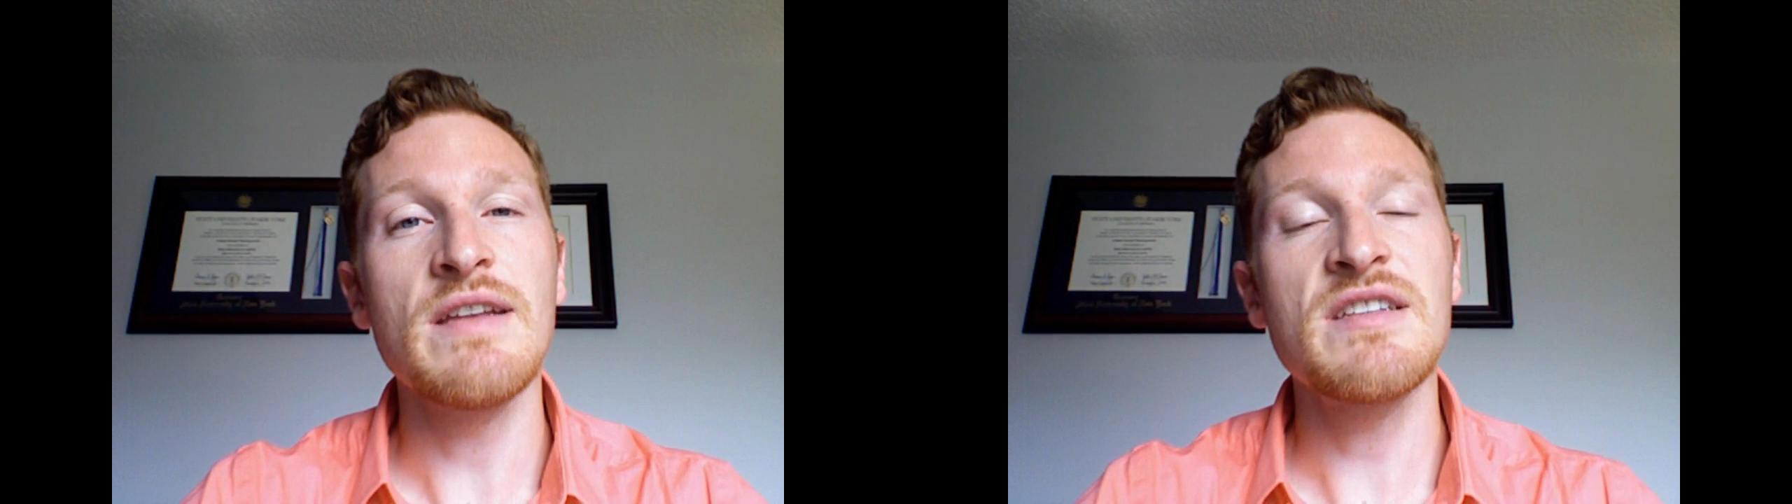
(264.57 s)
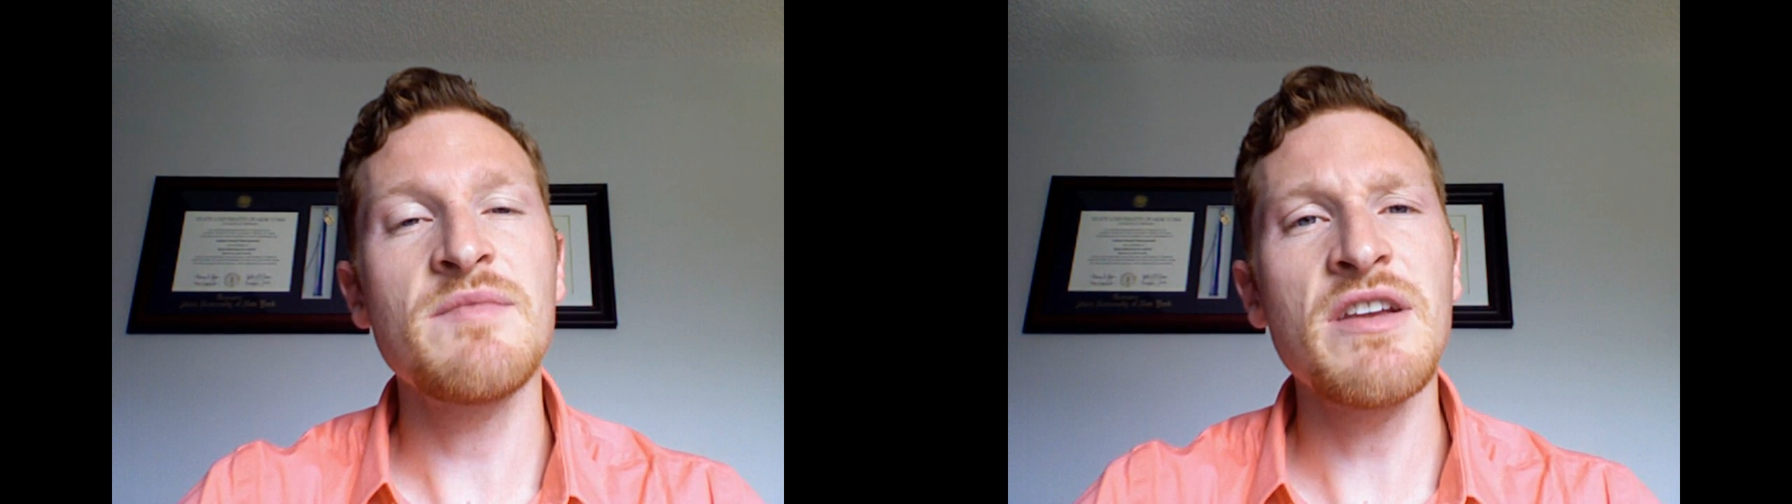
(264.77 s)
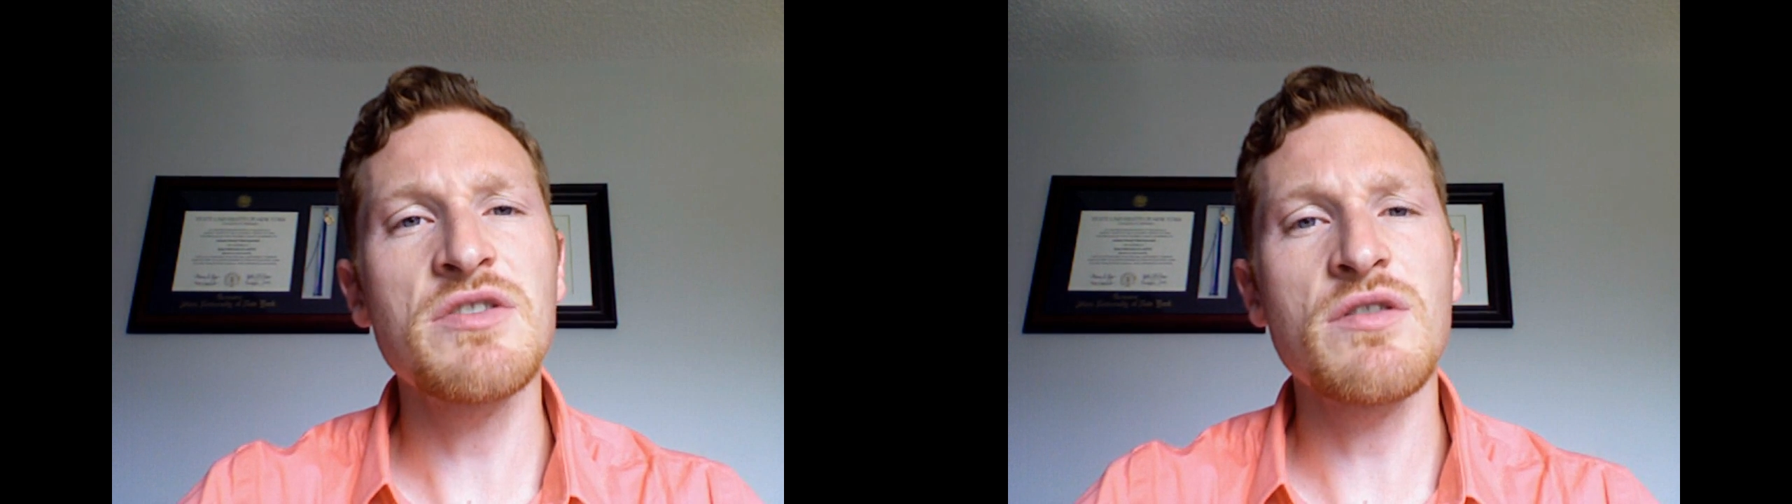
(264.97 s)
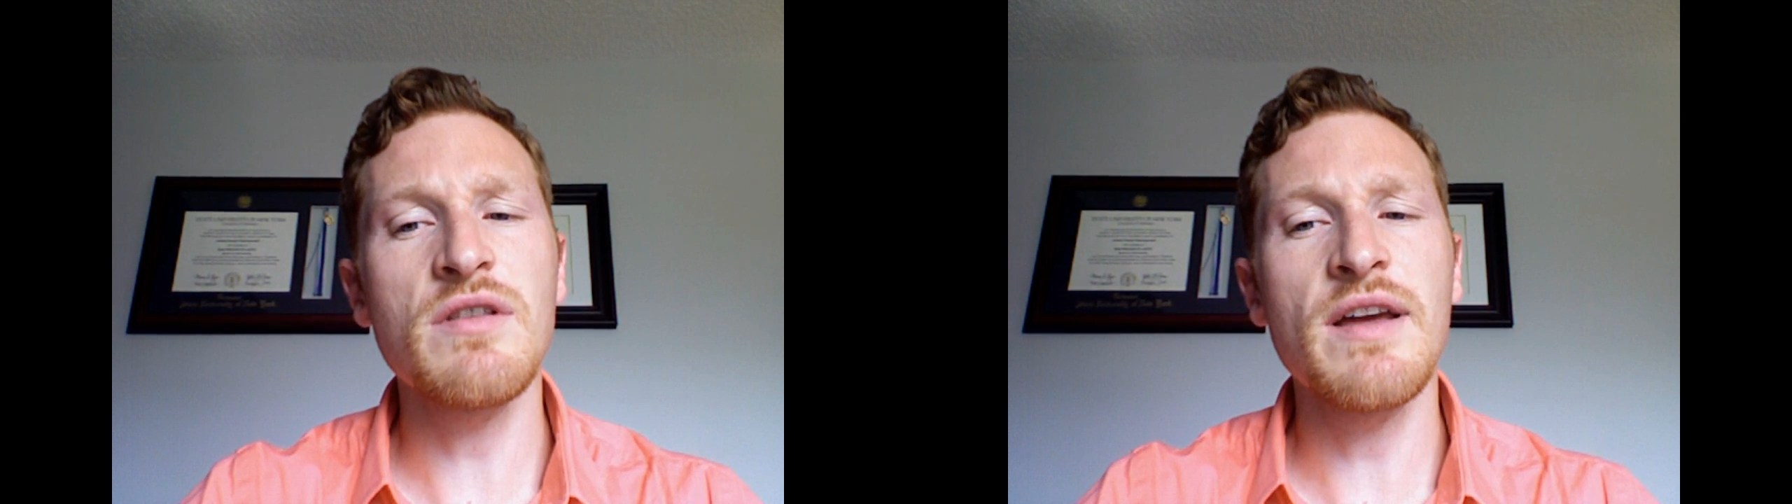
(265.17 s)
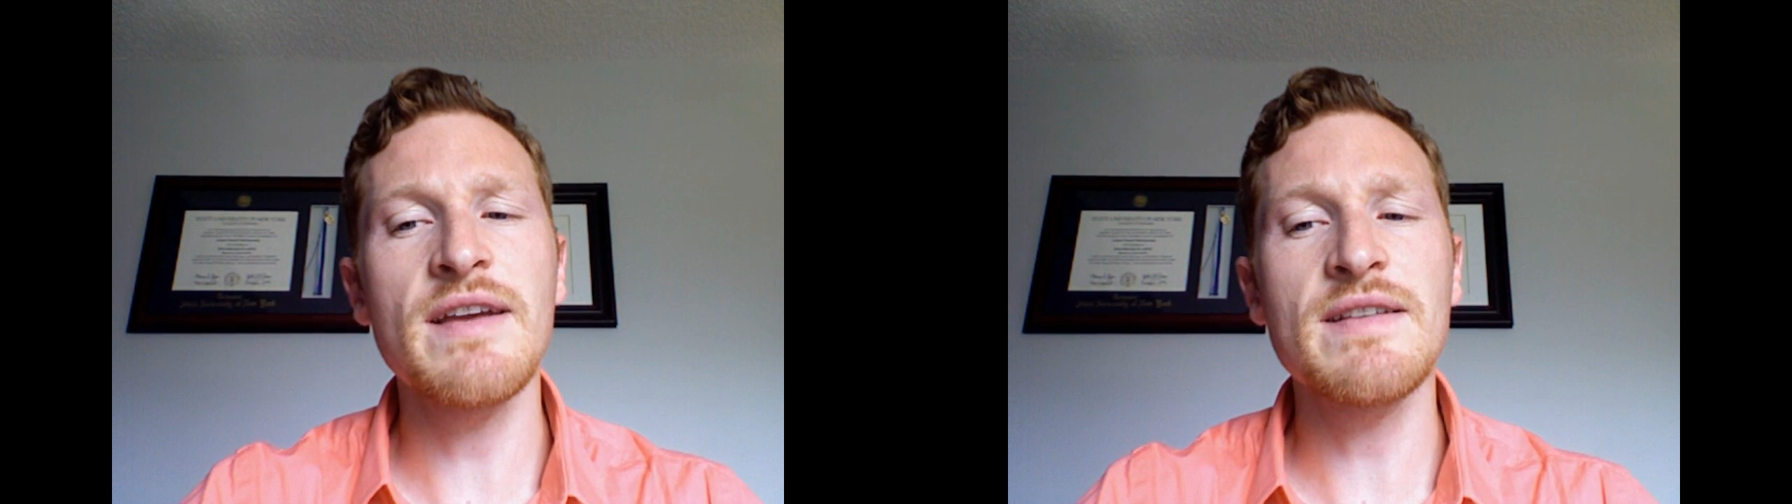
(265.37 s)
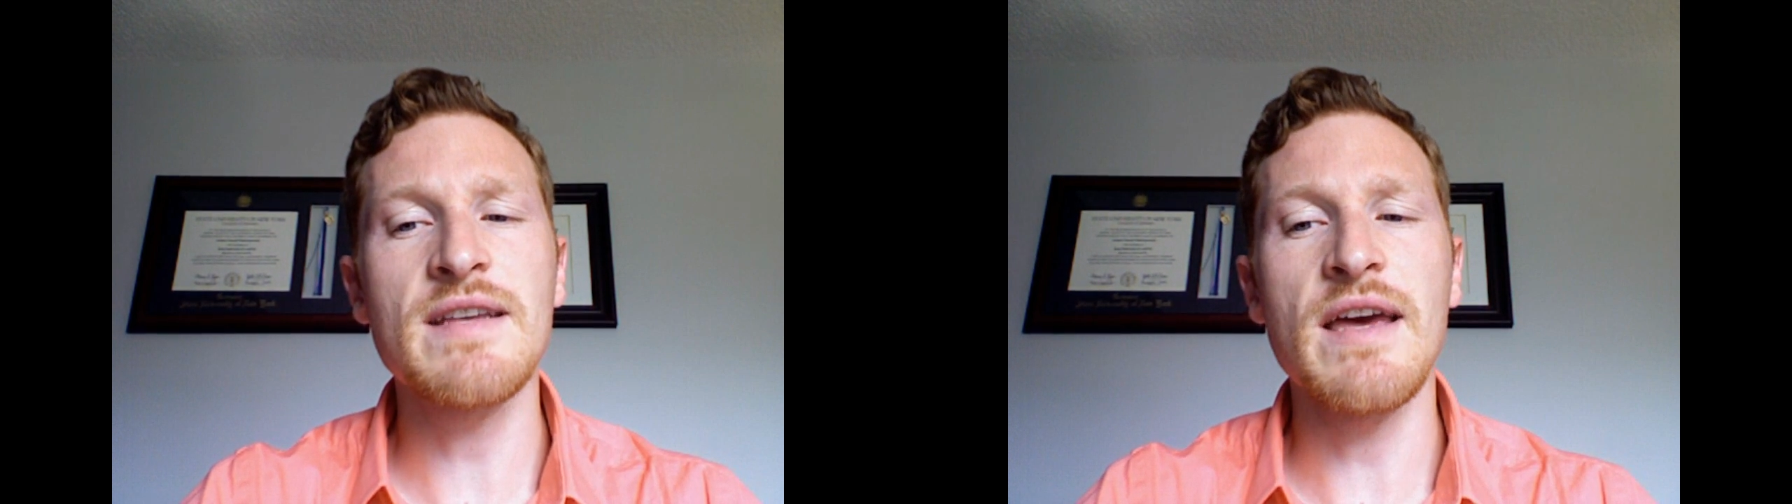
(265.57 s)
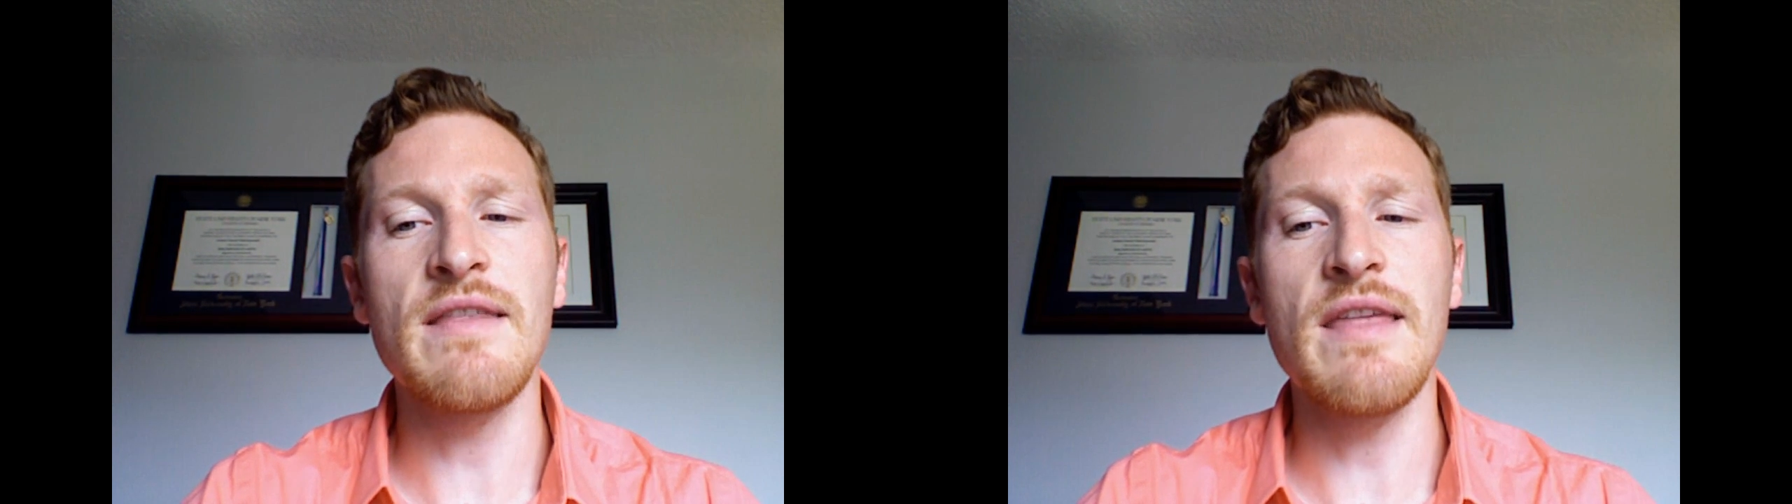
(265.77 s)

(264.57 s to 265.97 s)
to make sure, like I said,